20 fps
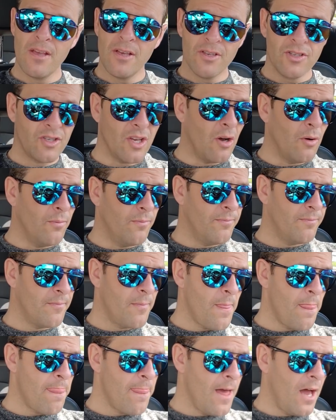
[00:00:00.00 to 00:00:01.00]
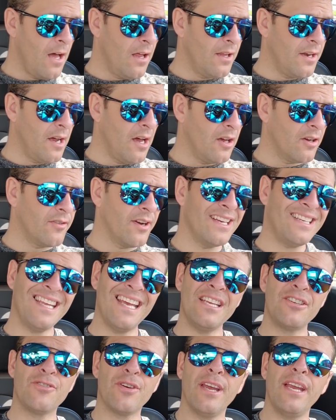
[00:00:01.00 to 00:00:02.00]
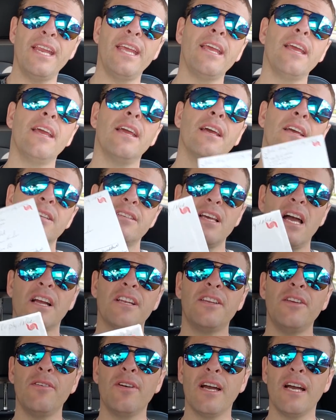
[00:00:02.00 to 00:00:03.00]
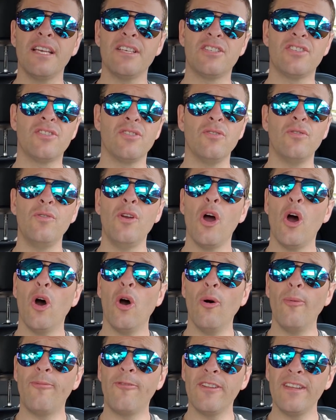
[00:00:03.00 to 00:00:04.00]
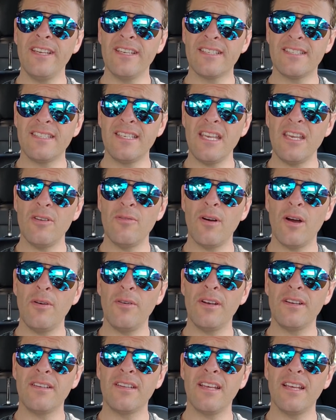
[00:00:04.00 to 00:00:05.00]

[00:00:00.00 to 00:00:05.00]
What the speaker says: So, all in all, great day training. Talk to you guys soon. Hopefully to see you out.